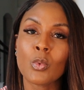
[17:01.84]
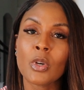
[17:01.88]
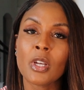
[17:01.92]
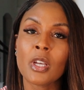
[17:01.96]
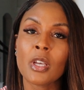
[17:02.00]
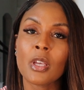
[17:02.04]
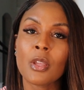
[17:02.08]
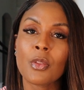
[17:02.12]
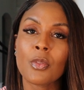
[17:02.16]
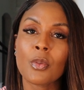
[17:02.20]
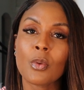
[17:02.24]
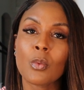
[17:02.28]

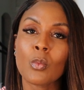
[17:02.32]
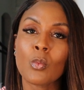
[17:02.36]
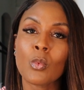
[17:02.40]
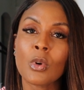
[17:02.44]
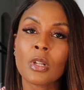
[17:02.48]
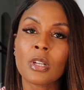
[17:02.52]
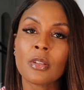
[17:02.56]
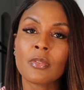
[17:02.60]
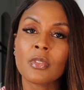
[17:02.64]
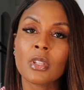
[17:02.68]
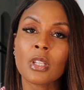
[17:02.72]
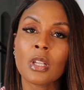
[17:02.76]
with
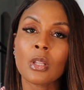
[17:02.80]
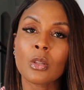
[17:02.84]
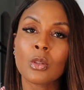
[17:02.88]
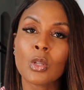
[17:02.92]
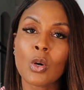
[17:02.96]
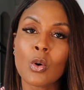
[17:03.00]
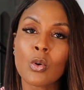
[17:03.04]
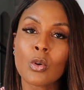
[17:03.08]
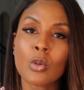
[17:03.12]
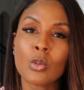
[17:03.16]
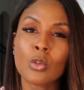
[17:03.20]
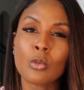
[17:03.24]
one of the
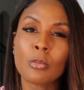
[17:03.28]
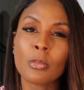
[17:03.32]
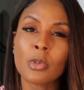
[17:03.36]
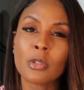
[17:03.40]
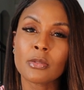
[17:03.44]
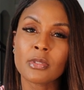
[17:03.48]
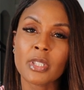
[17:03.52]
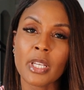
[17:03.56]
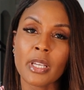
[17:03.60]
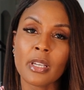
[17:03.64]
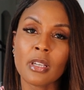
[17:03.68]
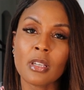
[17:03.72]
local
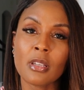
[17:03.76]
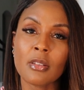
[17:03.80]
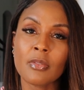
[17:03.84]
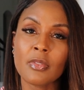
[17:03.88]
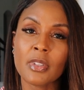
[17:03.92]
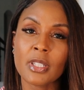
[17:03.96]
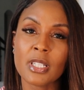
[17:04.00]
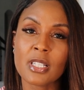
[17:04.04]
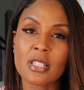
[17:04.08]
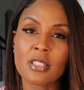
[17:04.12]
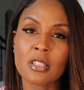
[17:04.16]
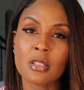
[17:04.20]
Bottega
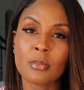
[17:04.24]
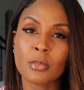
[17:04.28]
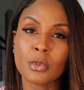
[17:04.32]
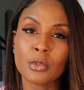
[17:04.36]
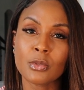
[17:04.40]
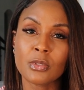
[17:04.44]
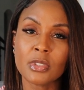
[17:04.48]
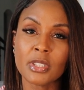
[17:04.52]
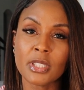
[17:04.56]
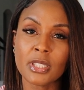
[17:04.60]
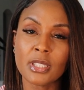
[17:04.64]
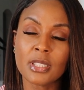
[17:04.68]
Veneta
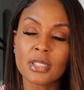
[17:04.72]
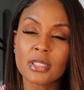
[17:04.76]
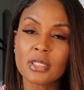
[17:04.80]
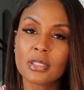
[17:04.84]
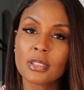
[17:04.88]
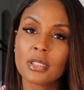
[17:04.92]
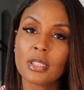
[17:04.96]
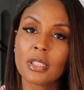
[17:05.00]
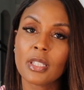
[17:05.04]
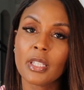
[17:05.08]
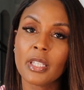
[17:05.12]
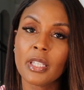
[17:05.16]

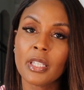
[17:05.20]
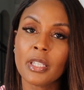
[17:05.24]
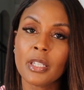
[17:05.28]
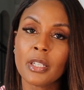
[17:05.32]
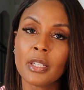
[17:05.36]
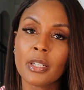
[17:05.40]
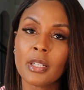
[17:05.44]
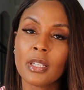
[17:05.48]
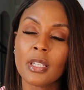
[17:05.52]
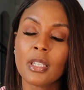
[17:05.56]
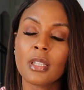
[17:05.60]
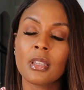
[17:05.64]
boutiques
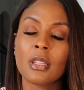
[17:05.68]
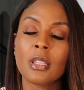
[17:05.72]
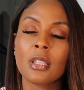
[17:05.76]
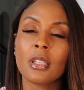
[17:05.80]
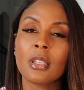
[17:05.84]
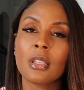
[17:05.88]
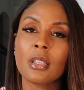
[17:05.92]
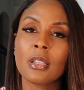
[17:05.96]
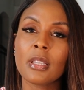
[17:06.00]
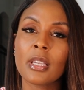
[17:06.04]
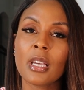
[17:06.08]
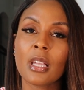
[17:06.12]
here in
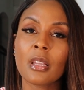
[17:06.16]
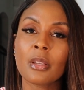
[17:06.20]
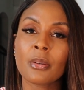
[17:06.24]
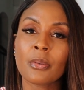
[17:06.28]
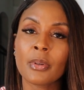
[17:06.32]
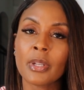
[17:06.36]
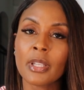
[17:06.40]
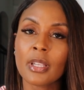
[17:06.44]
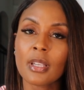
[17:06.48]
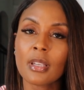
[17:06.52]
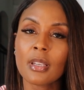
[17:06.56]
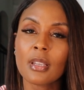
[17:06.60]
the
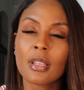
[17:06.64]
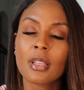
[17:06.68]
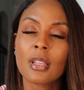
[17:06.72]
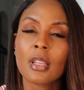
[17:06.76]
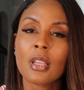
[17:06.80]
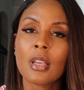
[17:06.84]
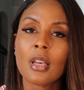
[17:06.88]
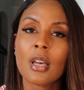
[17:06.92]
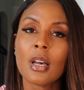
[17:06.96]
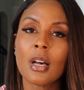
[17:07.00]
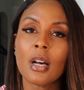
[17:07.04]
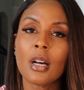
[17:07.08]
Galleria
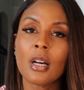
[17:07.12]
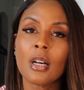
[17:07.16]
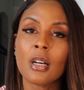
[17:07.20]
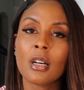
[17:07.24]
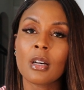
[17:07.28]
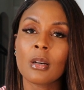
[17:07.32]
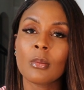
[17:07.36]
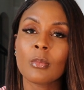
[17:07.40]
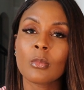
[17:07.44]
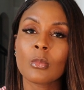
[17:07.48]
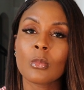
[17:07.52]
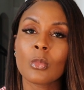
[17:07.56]

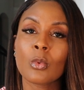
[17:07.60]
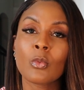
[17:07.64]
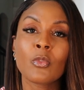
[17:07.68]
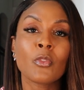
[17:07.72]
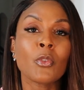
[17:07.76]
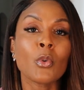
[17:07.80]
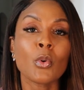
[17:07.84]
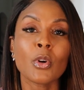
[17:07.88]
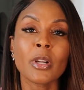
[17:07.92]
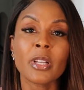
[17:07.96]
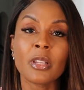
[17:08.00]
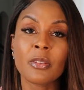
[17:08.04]

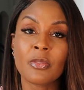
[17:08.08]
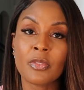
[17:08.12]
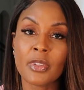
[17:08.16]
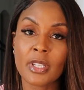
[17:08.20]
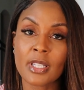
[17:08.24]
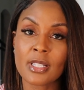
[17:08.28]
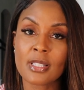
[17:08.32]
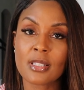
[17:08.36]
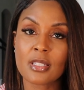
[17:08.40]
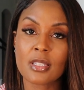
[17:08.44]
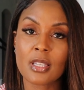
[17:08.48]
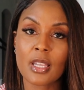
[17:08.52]
for an
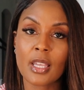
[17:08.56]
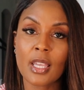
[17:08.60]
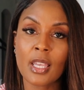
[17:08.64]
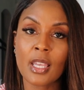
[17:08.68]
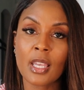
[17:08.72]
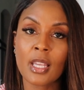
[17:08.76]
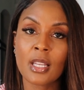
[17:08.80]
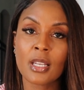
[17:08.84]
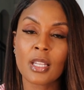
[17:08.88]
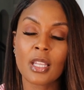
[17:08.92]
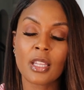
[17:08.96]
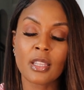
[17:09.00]
event.
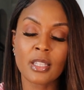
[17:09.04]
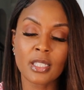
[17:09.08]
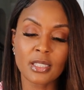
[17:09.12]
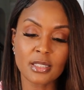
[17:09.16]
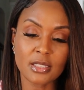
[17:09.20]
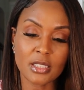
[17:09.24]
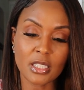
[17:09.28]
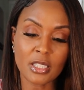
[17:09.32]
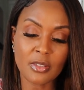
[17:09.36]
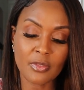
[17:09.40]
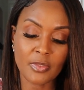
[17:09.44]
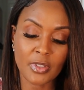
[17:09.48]
And
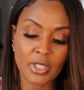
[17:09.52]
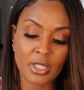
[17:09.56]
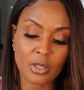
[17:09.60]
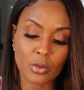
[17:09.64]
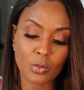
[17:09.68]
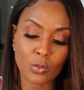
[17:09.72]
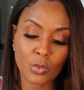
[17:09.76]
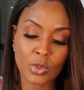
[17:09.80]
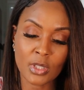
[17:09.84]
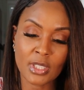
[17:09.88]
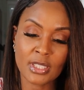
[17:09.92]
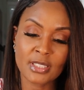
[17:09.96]
this
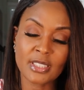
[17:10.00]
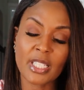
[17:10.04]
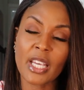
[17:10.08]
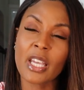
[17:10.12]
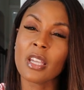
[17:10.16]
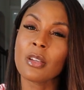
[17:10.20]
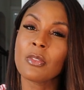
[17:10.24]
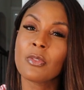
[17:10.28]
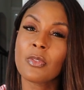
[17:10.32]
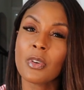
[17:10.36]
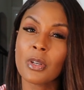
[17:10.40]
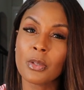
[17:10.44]
event was
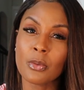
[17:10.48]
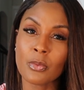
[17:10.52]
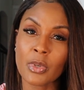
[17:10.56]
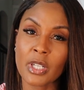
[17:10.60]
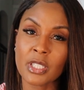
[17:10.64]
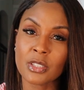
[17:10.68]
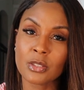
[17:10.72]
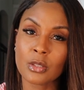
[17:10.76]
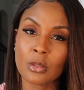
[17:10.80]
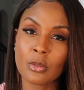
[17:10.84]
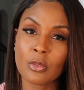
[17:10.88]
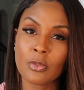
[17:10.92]
a
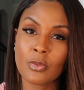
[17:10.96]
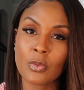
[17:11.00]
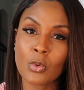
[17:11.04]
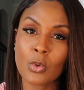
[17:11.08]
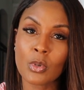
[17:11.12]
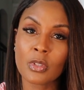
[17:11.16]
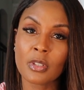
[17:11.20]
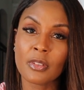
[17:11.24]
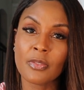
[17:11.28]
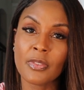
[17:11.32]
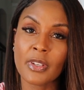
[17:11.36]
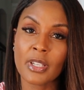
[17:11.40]
fundraiser
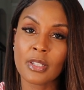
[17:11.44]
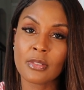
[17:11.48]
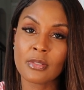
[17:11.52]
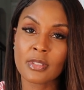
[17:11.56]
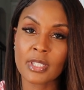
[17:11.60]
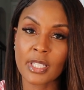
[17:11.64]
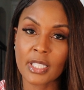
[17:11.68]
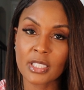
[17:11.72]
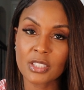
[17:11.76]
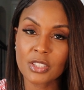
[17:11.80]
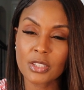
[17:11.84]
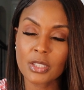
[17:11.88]
for the
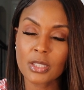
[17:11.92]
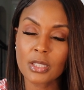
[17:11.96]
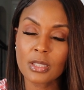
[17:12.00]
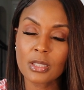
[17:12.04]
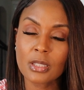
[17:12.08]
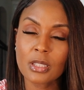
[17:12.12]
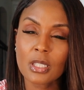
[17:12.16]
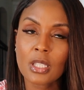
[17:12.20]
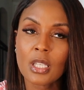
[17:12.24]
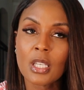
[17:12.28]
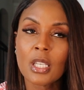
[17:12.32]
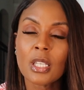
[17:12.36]

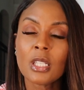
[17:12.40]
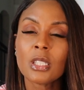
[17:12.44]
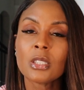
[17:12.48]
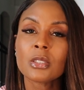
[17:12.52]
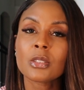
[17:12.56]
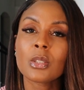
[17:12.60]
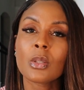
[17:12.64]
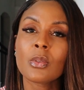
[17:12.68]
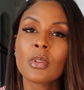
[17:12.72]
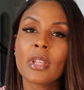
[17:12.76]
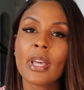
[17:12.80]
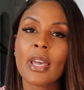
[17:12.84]
foundation
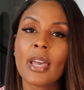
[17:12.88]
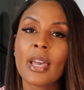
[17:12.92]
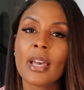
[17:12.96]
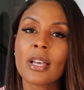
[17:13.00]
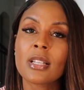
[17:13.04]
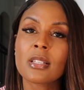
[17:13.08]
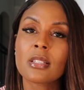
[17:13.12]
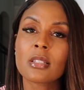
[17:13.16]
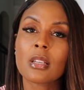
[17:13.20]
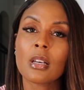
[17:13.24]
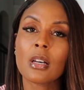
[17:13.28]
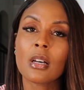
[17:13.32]
so
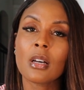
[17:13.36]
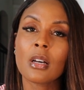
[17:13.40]
that